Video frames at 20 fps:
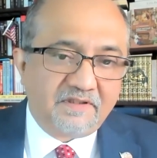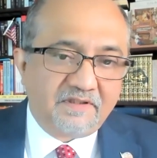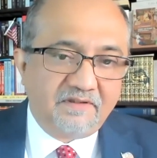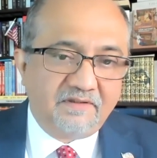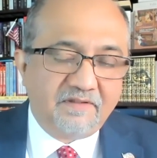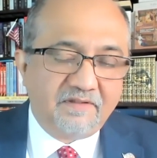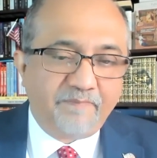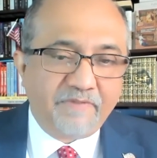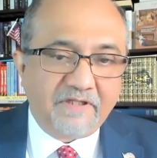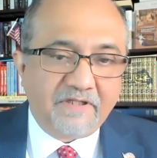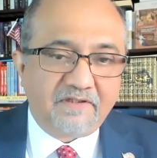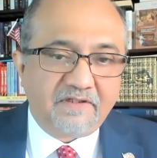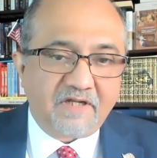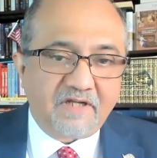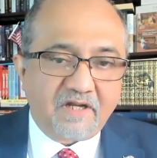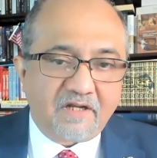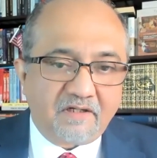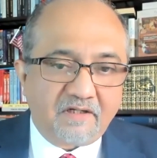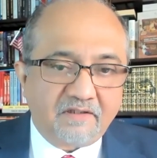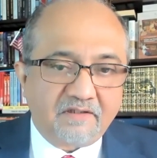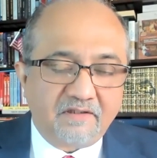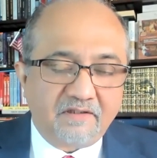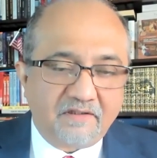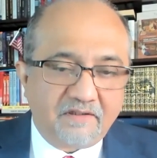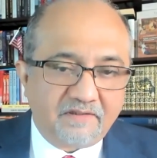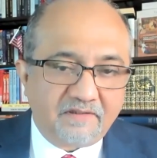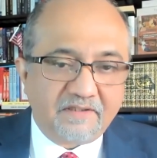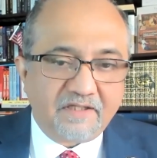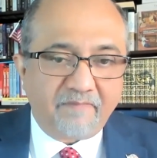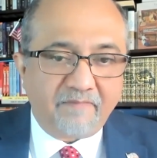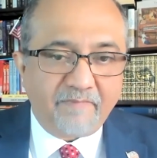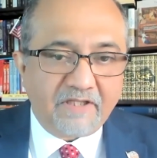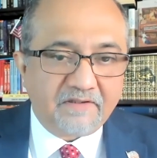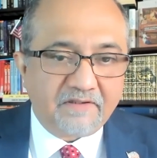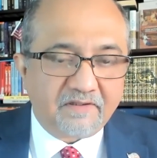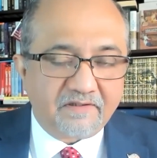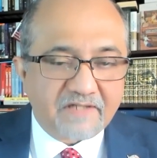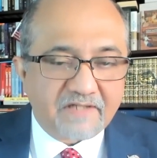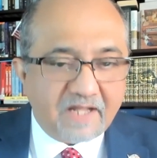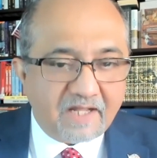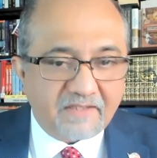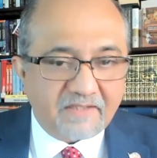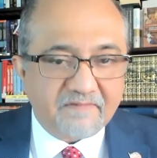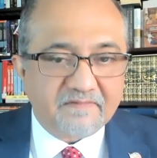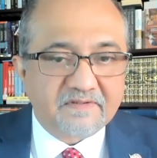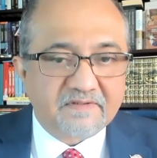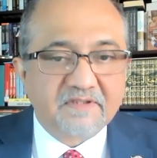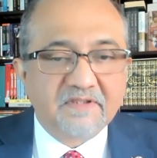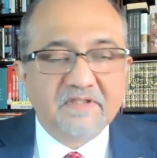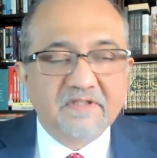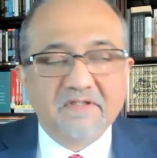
the patriarch uh, Dharmendra dies.